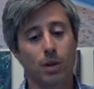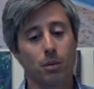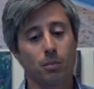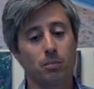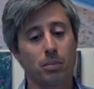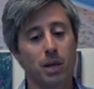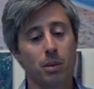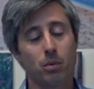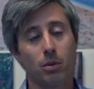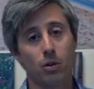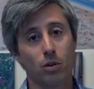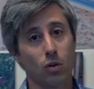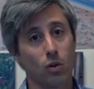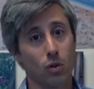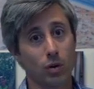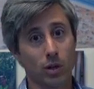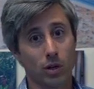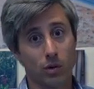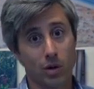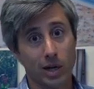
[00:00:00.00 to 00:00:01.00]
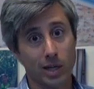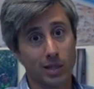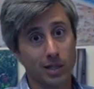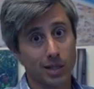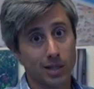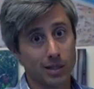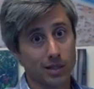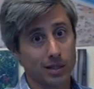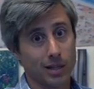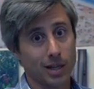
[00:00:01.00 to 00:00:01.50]
people are going
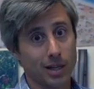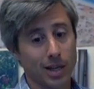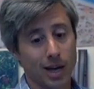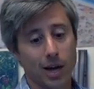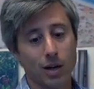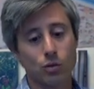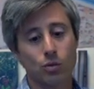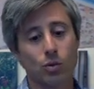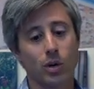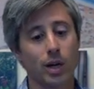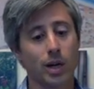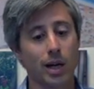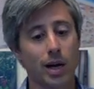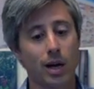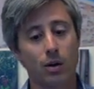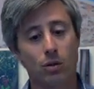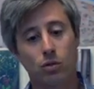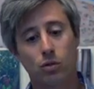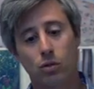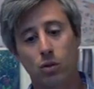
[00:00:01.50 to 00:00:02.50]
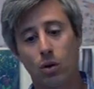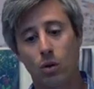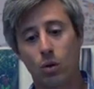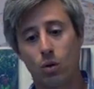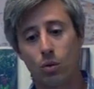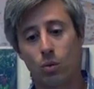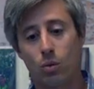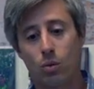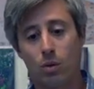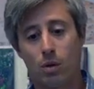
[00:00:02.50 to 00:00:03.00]
crazy inside the house right now,
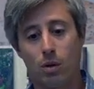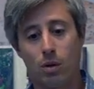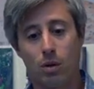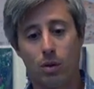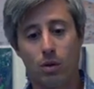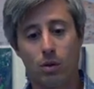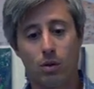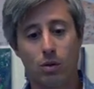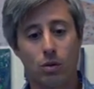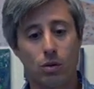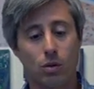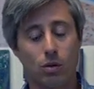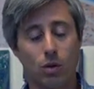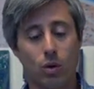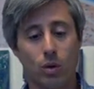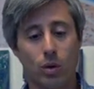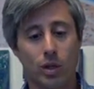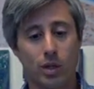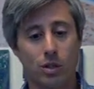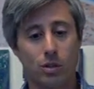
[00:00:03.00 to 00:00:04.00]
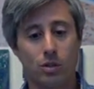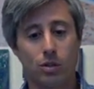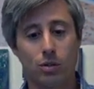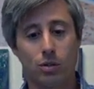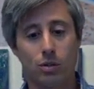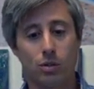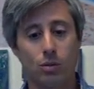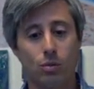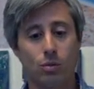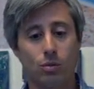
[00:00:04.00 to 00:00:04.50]
so they're going
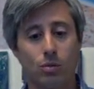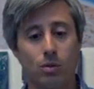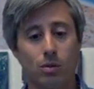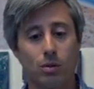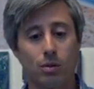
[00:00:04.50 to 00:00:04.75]
to